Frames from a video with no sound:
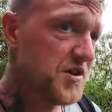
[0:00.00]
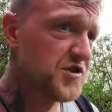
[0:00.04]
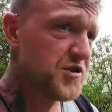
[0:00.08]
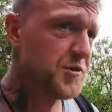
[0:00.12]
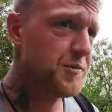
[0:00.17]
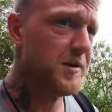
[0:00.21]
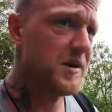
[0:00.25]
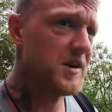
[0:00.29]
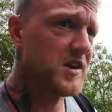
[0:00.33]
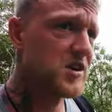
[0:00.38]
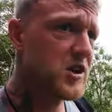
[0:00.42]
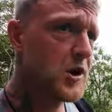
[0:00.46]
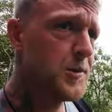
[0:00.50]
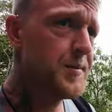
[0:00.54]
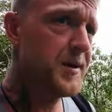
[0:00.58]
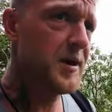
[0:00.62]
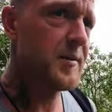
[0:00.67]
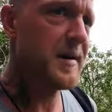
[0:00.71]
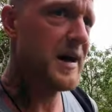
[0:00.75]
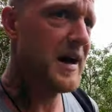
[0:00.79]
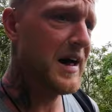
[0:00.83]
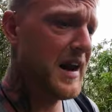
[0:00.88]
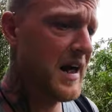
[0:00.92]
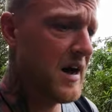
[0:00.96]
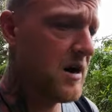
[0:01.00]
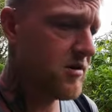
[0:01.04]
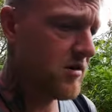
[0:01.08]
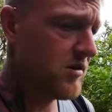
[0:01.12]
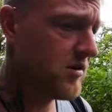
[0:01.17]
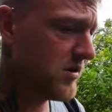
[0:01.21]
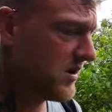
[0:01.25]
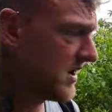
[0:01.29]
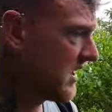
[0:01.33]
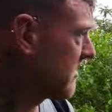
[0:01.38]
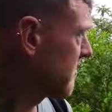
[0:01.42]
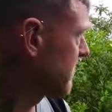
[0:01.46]
Should be at the top in about an
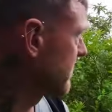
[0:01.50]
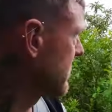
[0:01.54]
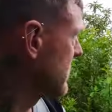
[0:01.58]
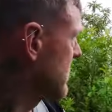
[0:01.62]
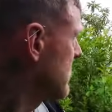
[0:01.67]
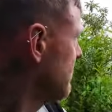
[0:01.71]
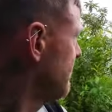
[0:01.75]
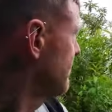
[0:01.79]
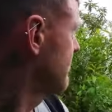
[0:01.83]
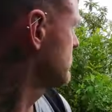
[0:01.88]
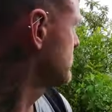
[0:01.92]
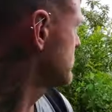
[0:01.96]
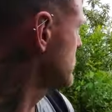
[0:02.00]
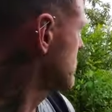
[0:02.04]
hour and a half or